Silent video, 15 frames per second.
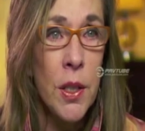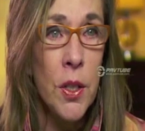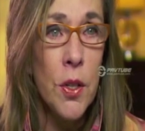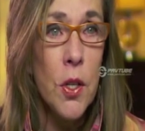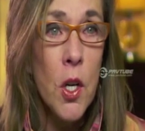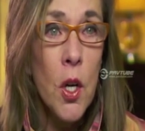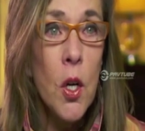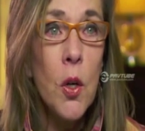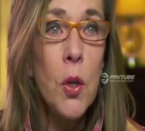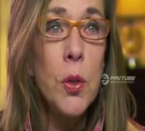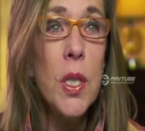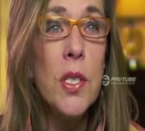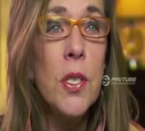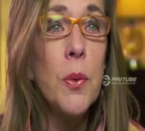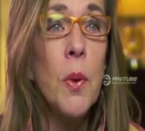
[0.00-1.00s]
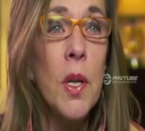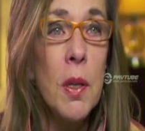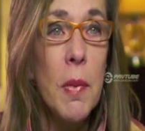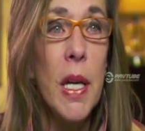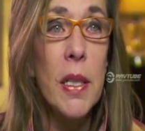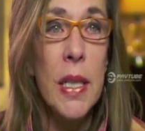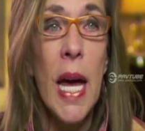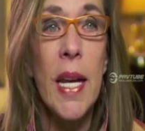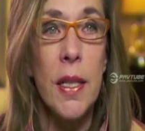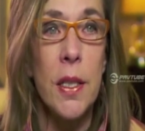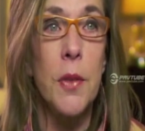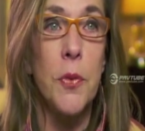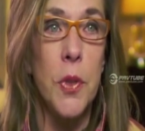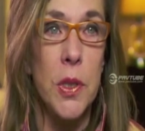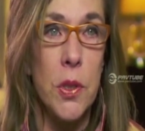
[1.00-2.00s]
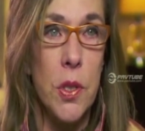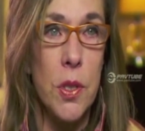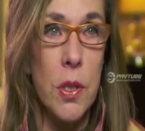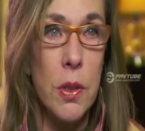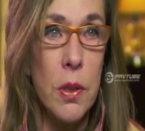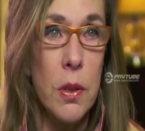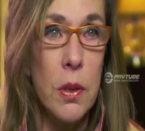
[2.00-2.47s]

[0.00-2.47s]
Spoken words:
here, who doesn't want to make that difference?